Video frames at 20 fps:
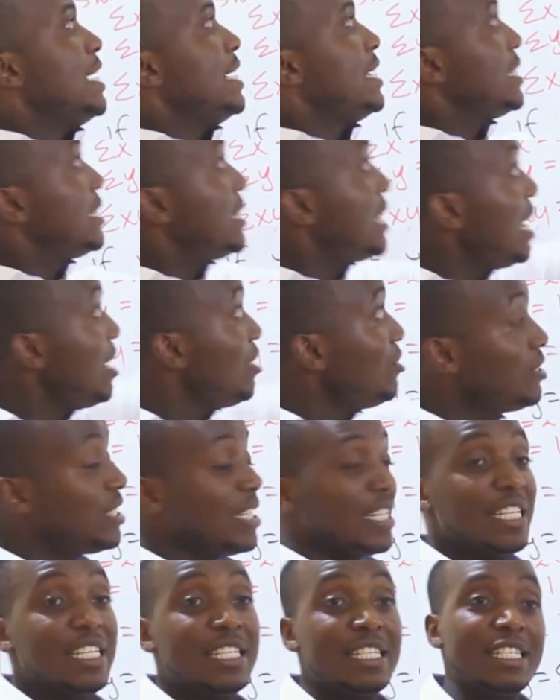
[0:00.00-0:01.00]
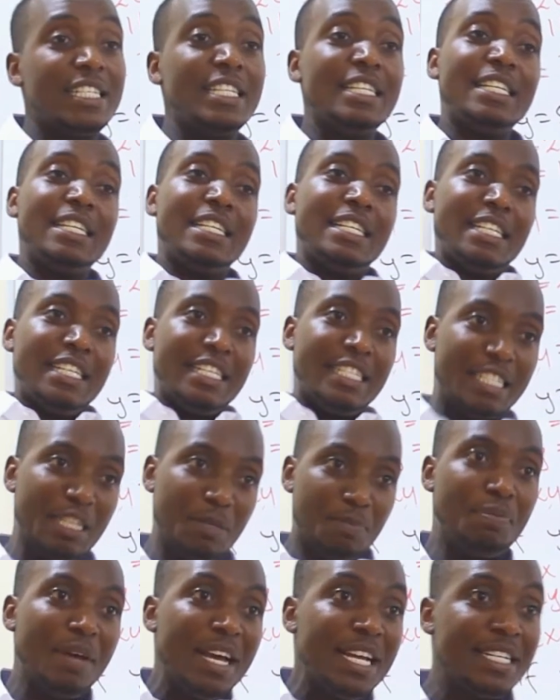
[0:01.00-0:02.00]
Sales is
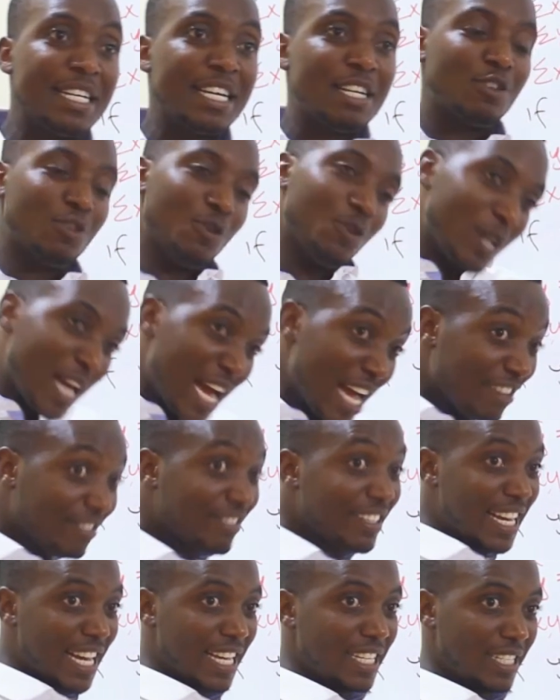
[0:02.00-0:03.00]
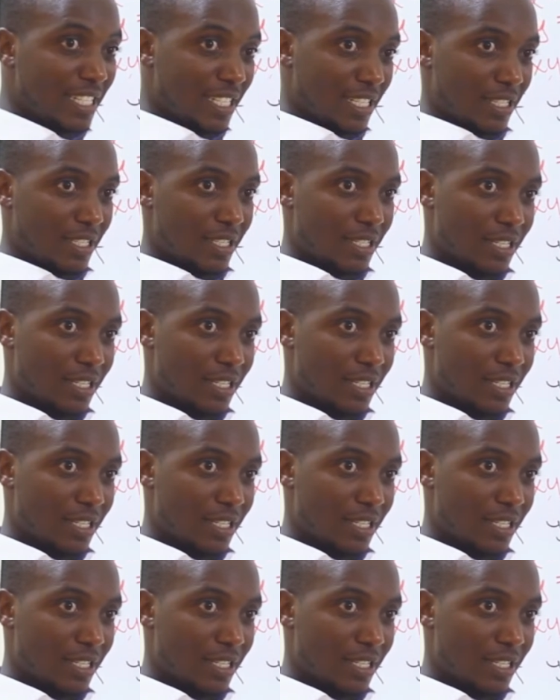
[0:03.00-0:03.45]
dependent on advertising.